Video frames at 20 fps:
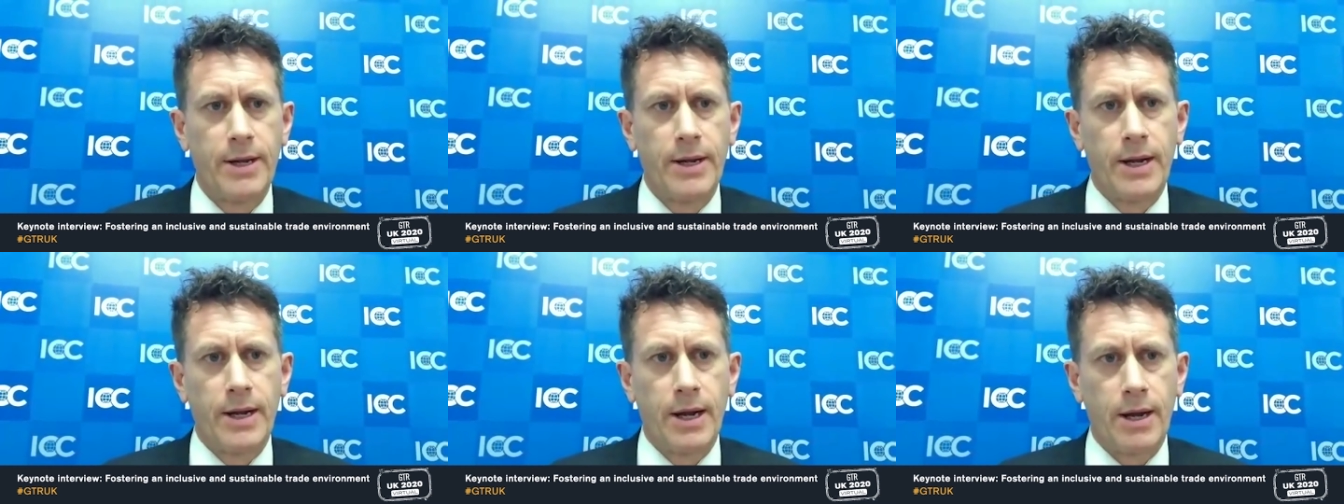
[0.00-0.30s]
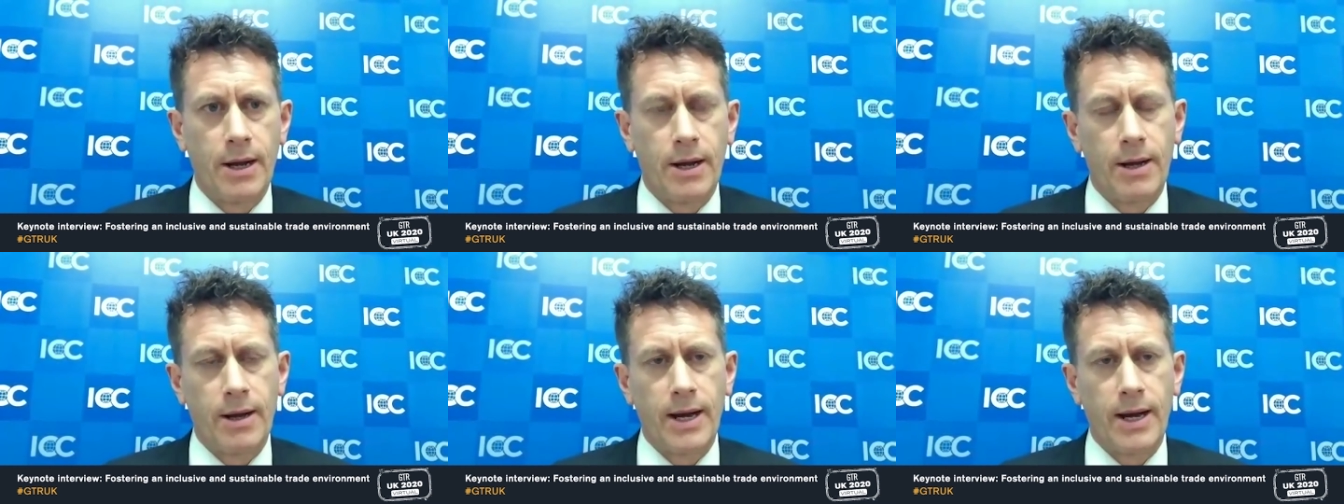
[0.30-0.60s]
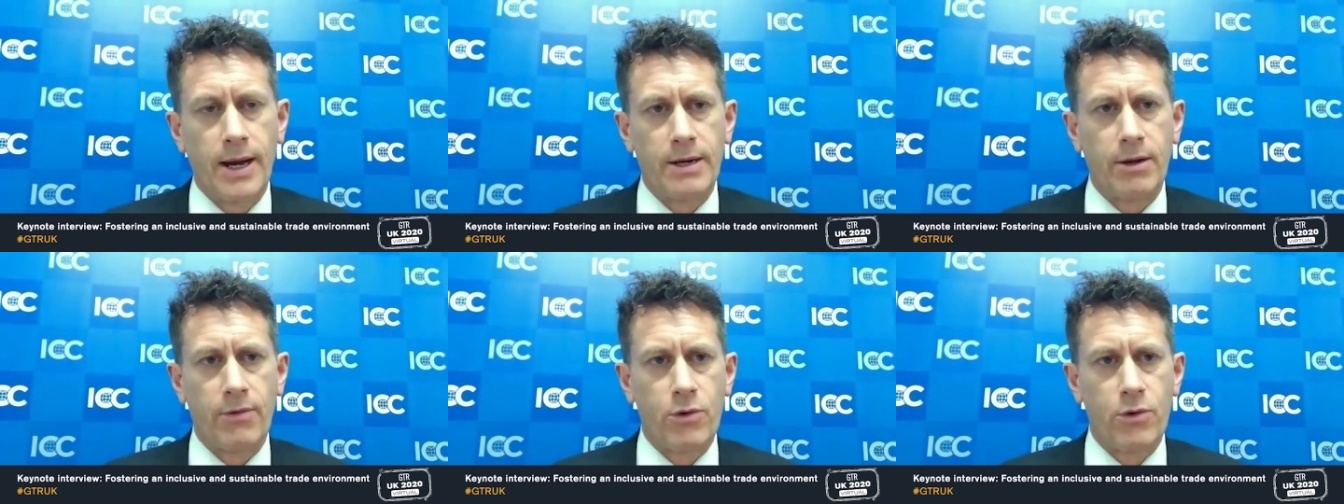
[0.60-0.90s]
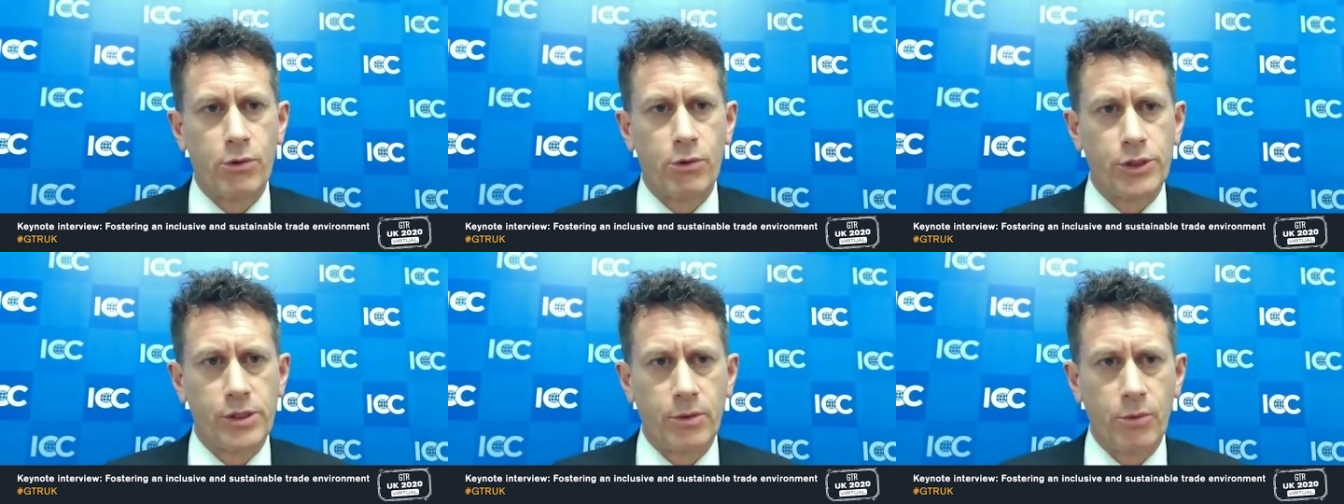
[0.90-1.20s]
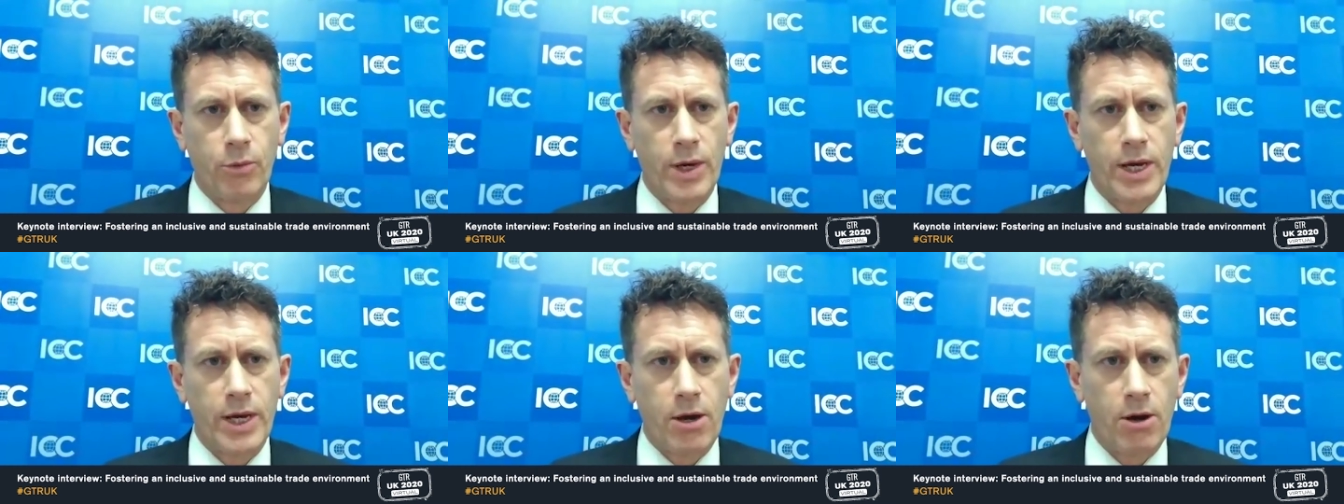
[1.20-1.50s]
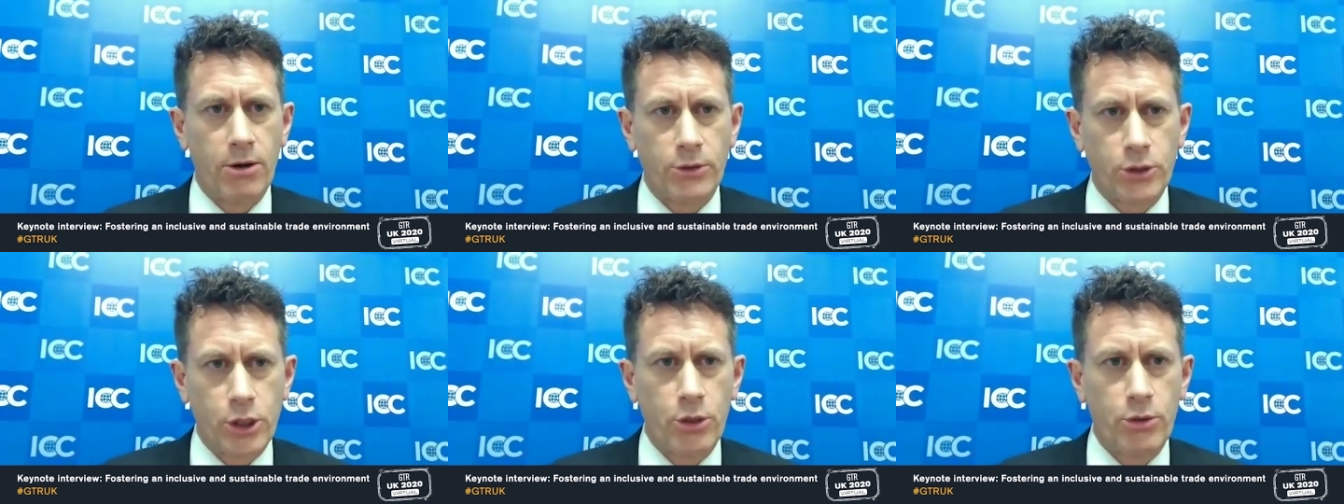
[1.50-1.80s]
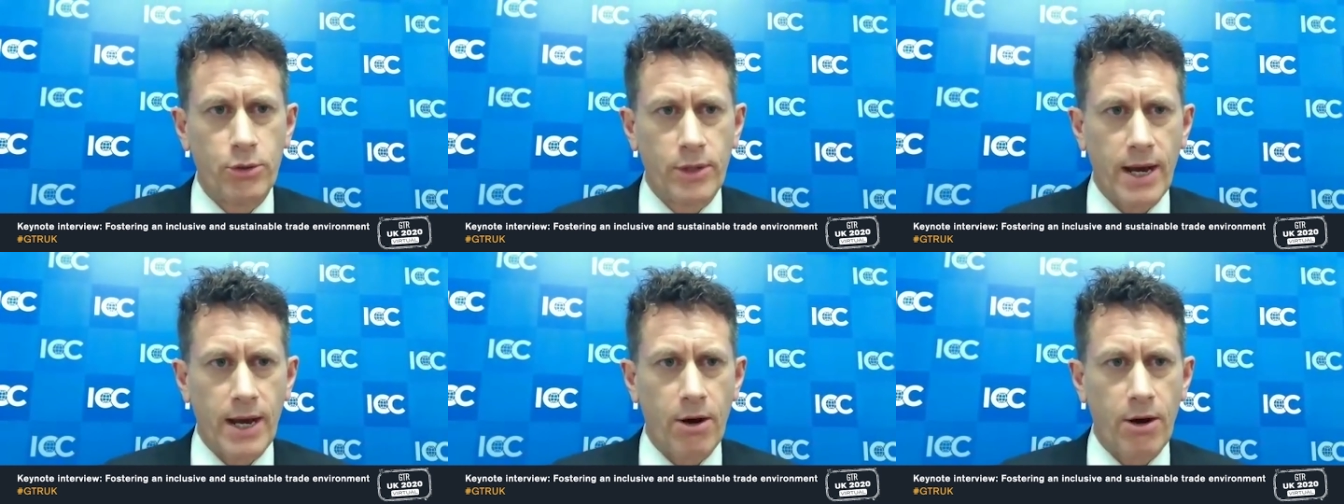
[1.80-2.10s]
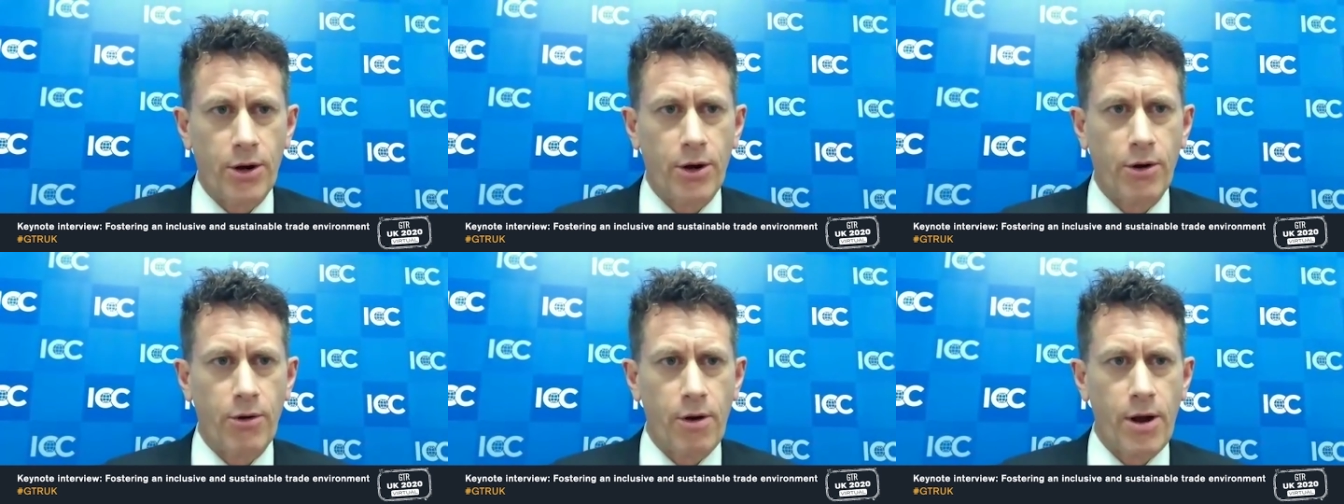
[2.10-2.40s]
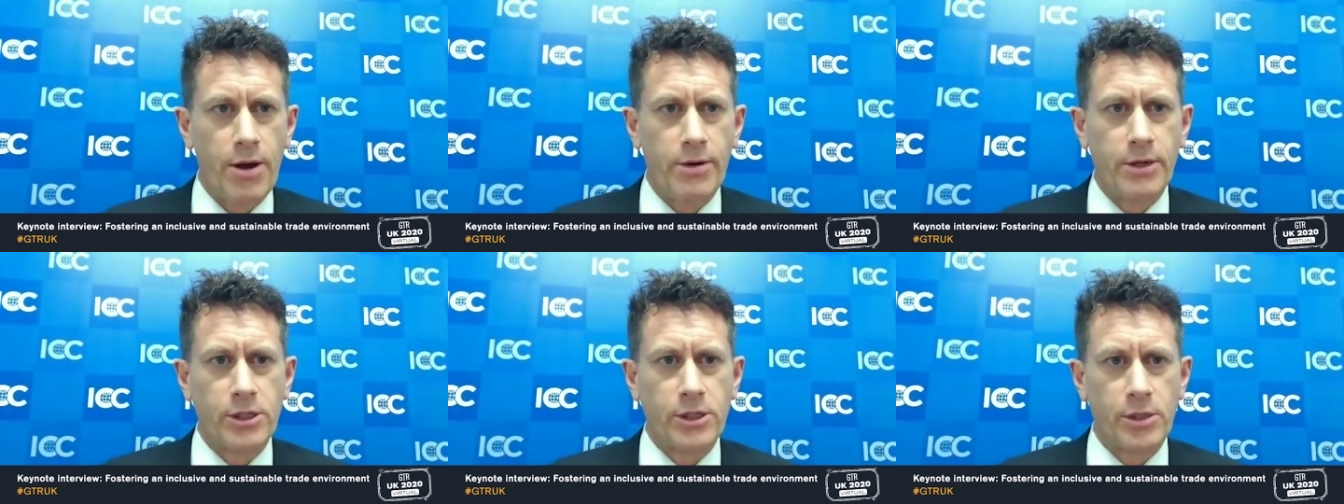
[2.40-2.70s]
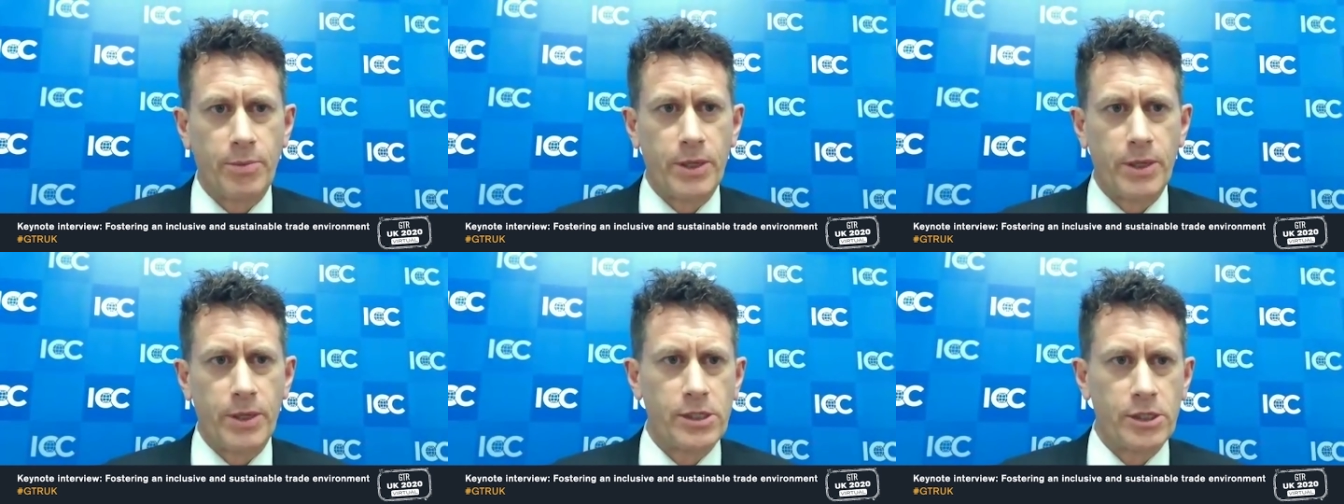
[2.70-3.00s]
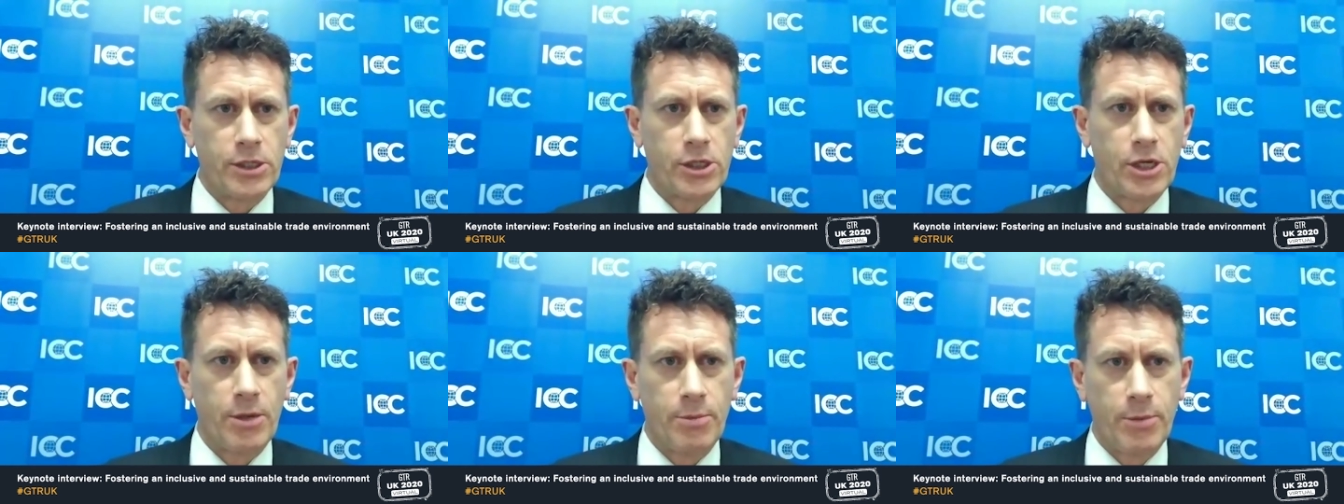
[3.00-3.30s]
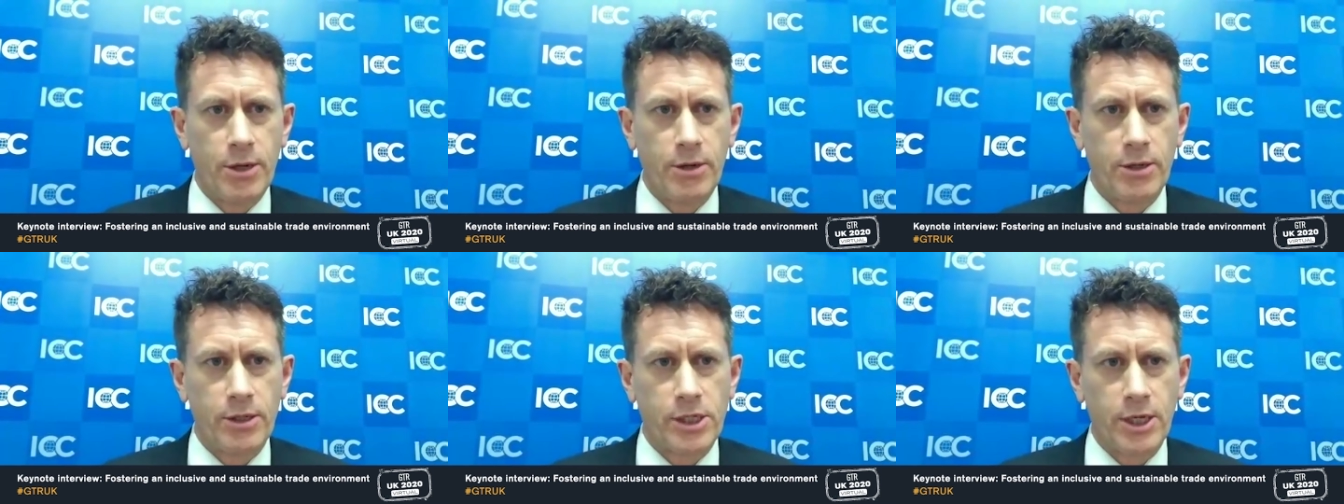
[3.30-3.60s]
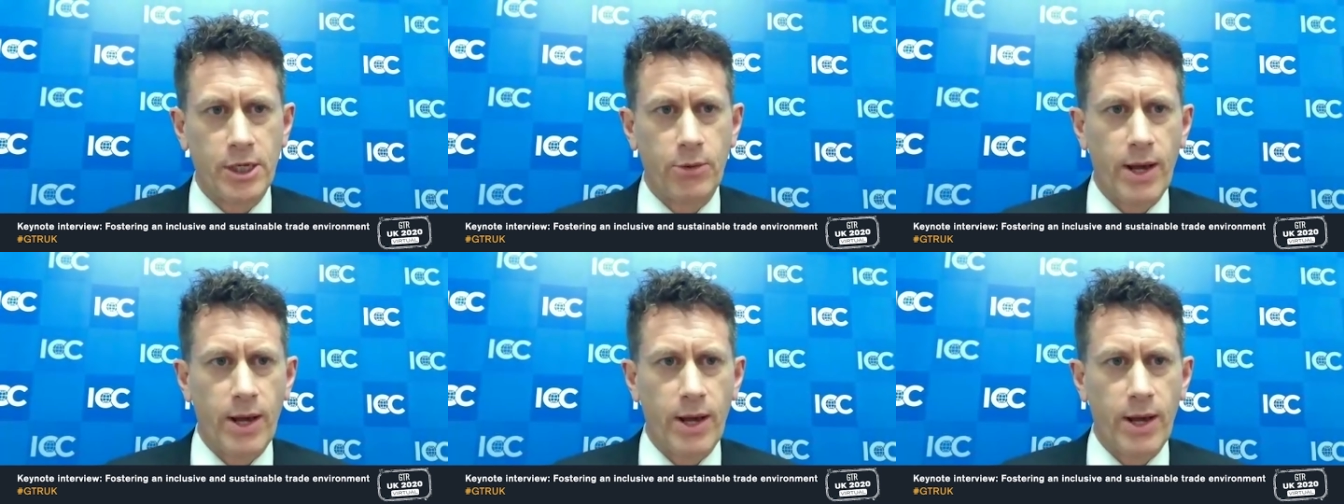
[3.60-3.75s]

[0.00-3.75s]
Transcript: And of course, we can't do that on our own as a business community.